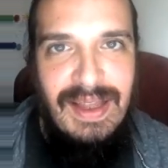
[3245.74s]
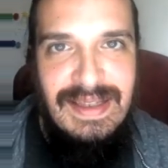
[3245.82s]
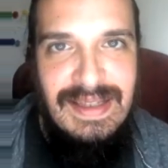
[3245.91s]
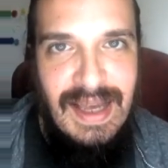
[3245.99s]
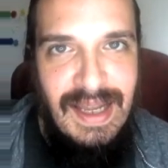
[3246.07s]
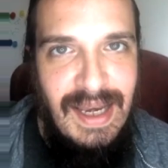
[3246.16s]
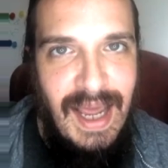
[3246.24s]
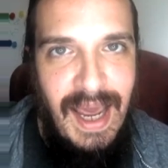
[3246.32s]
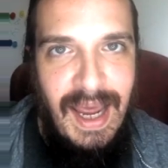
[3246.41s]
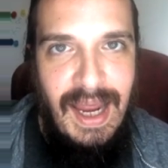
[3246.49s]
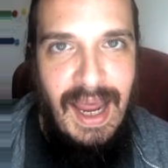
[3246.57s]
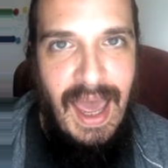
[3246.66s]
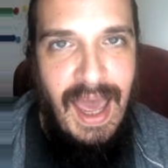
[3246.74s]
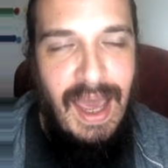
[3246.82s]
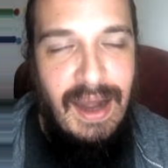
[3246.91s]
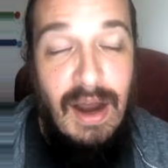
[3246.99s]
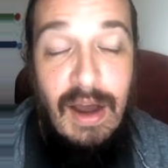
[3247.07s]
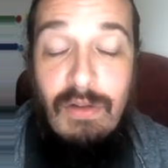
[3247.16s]
Sunday
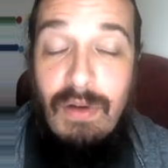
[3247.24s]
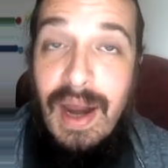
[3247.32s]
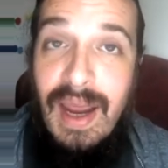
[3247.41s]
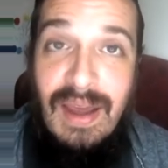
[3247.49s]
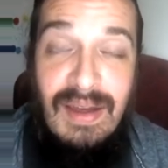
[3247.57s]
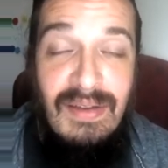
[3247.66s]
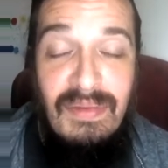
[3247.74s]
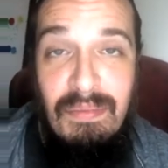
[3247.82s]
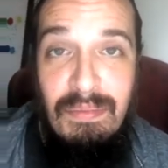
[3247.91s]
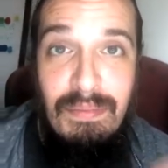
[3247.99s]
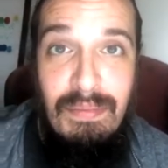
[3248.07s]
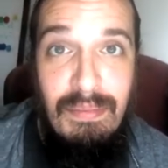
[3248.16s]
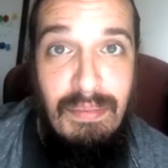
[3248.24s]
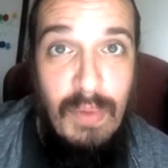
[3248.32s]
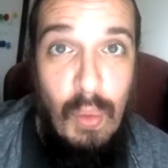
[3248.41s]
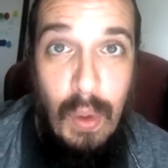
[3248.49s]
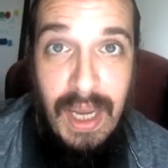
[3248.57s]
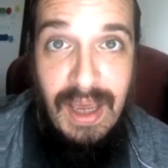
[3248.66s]
and a great
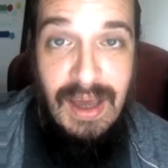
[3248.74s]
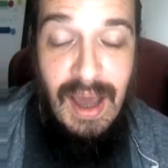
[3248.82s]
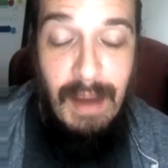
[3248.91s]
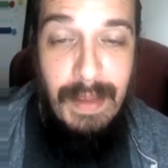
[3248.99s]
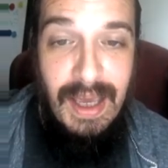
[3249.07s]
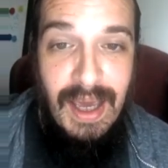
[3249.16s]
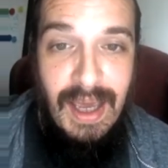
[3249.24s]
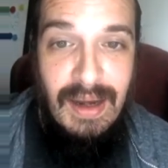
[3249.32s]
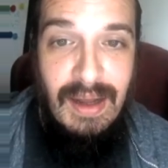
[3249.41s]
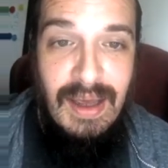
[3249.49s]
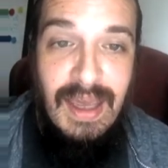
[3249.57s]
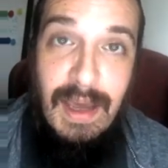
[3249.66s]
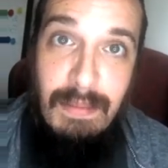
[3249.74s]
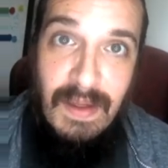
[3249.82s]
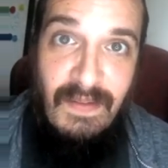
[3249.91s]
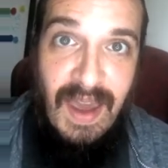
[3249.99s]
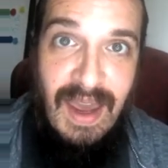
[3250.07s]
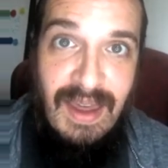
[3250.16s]
week coming in. Keep
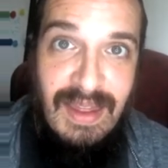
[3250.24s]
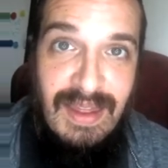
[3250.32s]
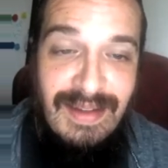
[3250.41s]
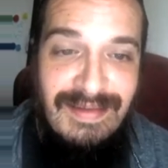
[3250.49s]
the faith.